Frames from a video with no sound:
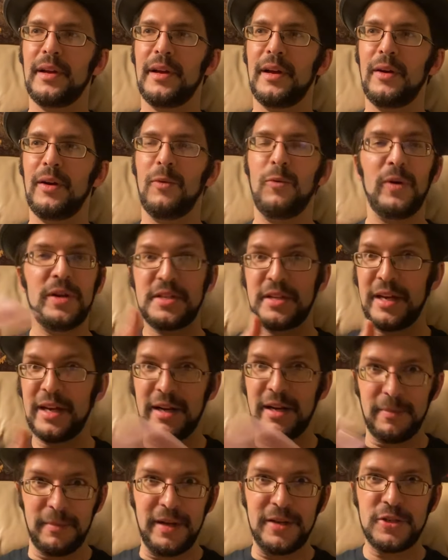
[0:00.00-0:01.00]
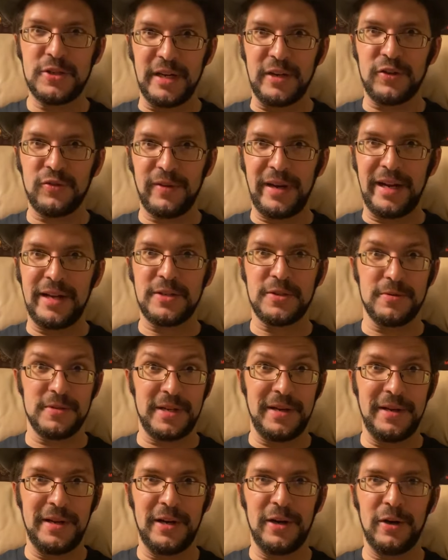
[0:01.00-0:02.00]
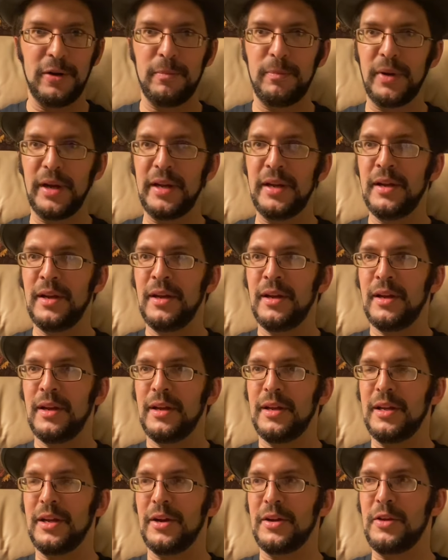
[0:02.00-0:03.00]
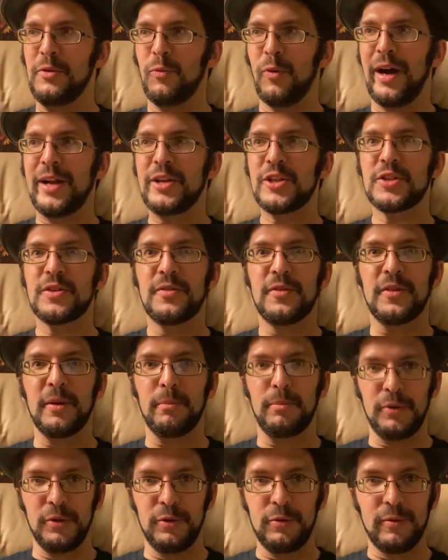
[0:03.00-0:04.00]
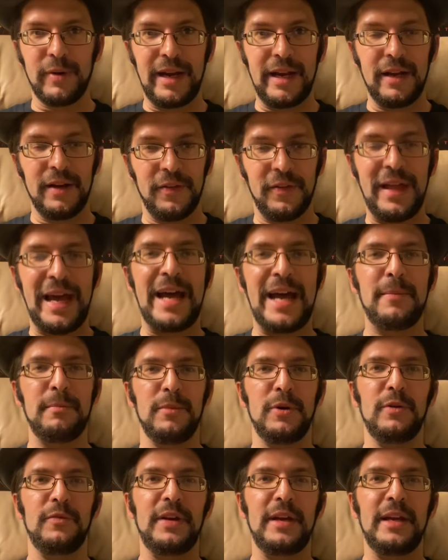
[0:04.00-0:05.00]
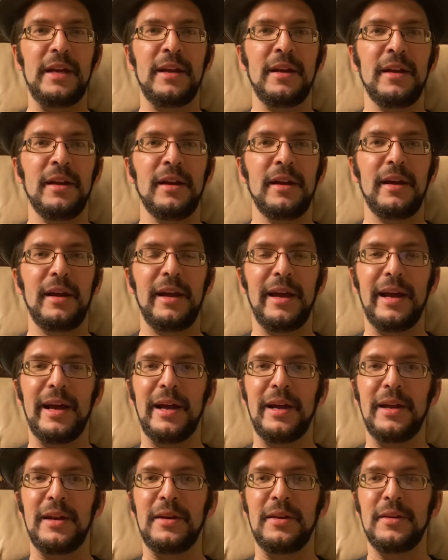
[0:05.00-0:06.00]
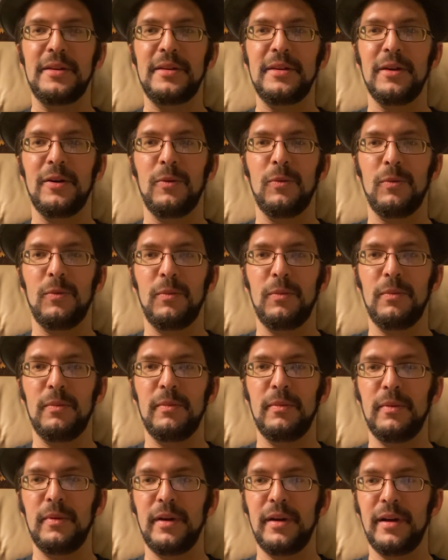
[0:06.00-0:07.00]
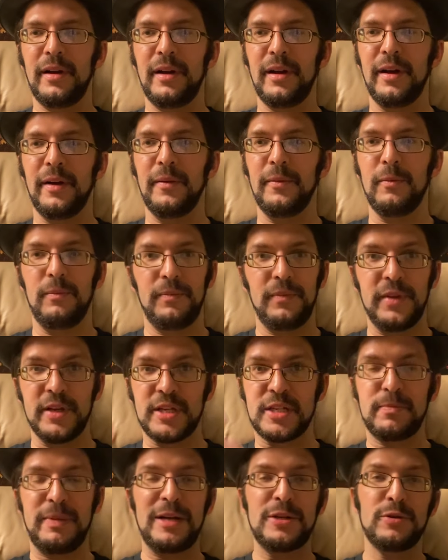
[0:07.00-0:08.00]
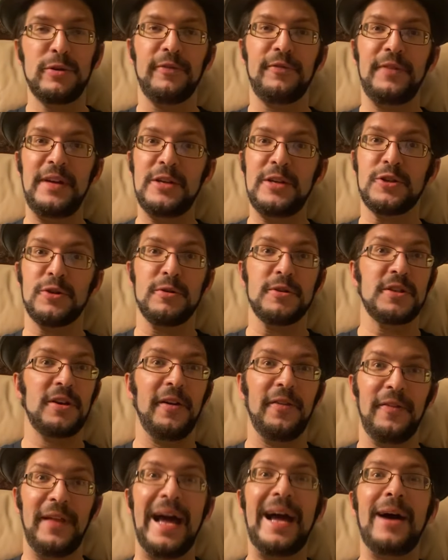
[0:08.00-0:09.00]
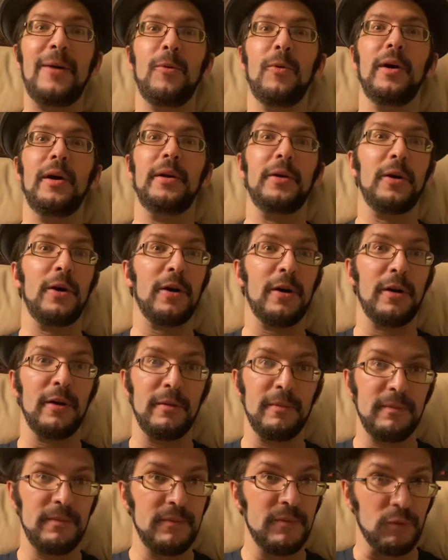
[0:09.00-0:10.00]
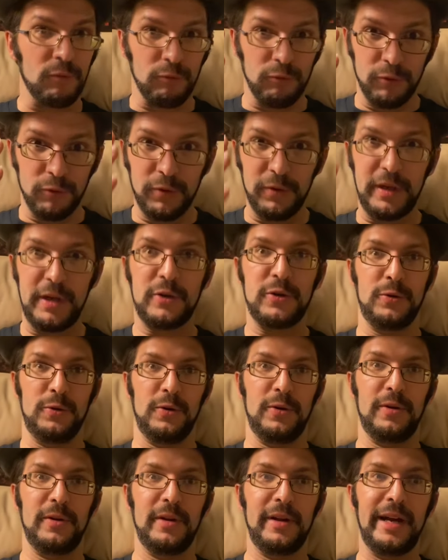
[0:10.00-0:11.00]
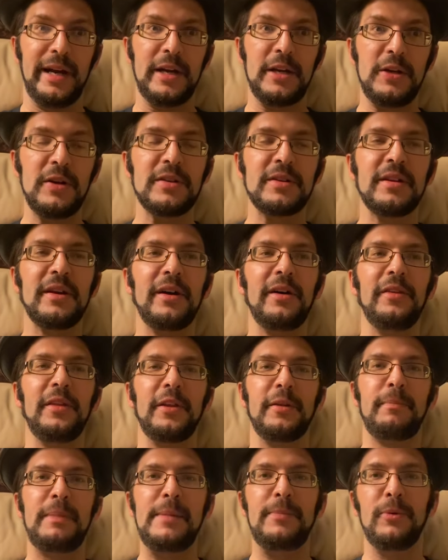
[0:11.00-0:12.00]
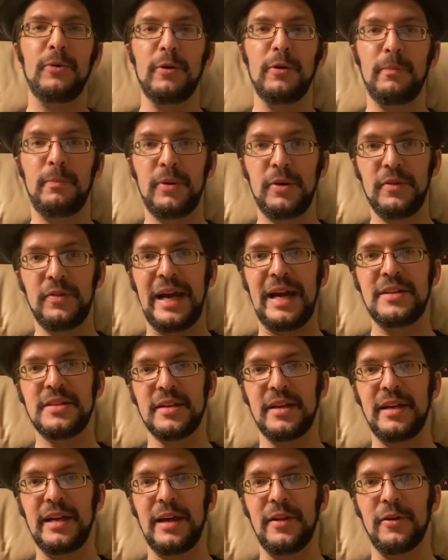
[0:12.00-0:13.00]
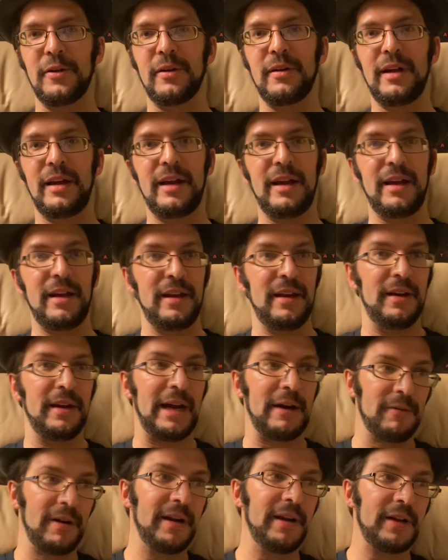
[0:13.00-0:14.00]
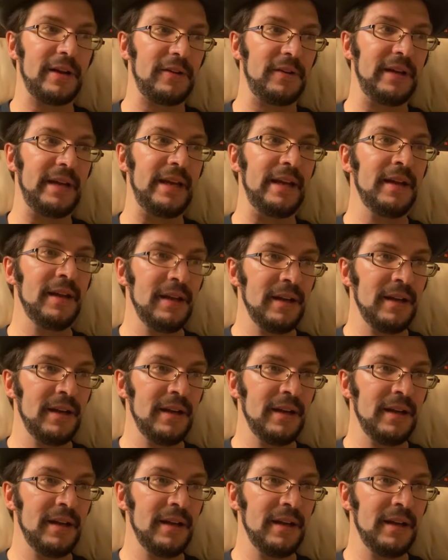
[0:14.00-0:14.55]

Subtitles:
once again, I'm mentioning transfers, I know, but you watch the Blu-ray on that movie, and the special features on that one are really cool. Like, you could tell that the people who put that together, and ironically,